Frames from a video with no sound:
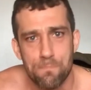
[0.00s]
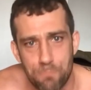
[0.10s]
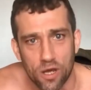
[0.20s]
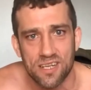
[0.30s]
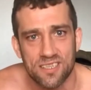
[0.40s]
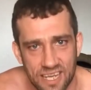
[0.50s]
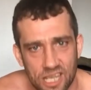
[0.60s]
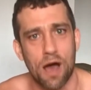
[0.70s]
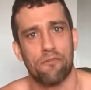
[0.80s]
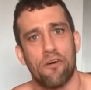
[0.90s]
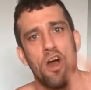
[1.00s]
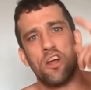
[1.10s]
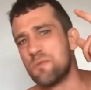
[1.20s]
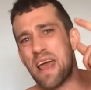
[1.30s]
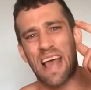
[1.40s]
bullies think you have
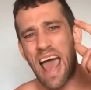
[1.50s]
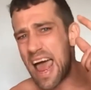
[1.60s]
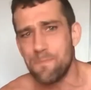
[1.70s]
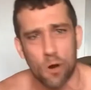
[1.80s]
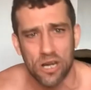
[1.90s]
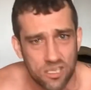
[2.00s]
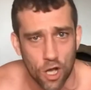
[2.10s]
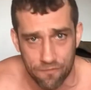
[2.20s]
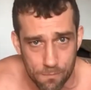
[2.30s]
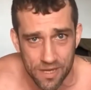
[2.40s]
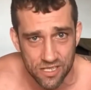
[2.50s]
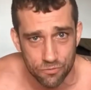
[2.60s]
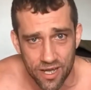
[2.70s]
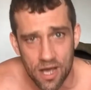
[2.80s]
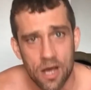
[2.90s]
to make anybody's life a
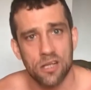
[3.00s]
misery,